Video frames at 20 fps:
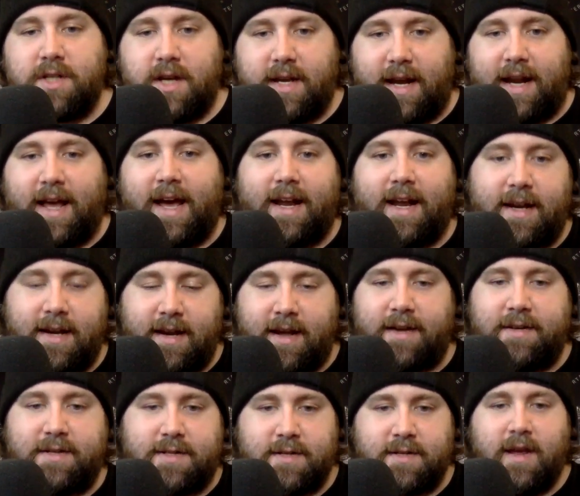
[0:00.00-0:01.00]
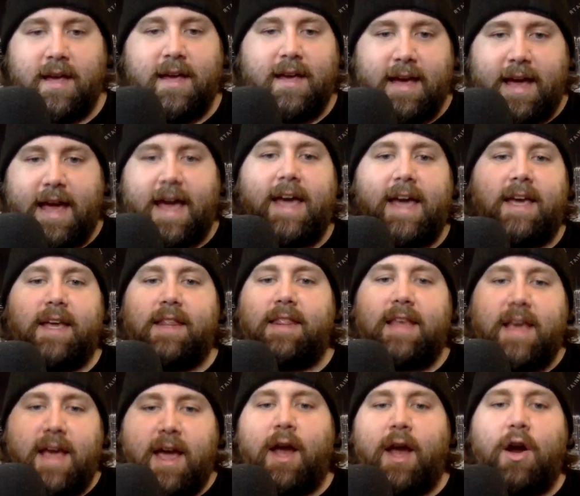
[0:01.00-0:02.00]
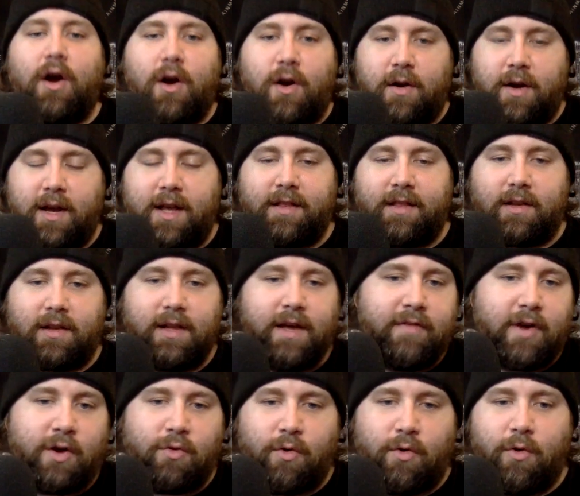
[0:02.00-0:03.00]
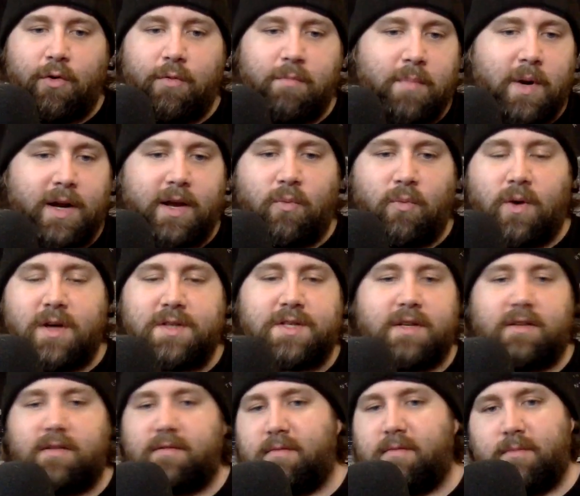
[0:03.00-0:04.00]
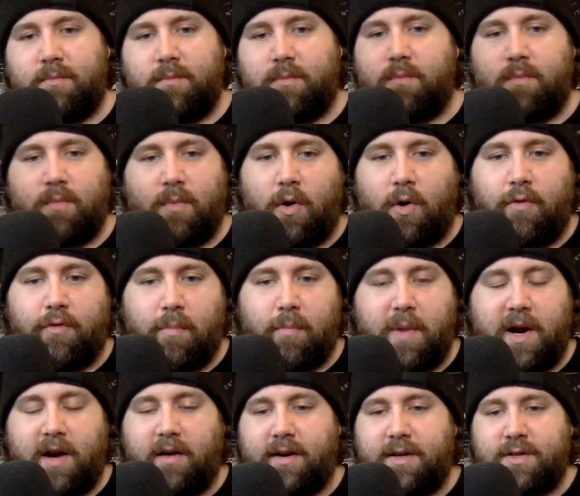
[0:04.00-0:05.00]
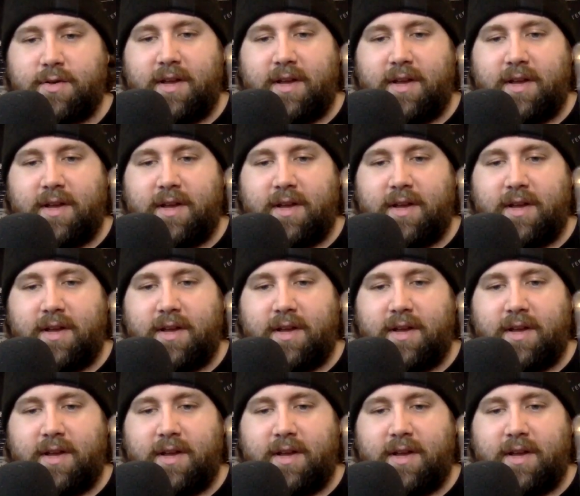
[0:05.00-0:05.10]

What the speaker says: It kind of had a nice hang in the air in the living room, but it wasn't overbearing.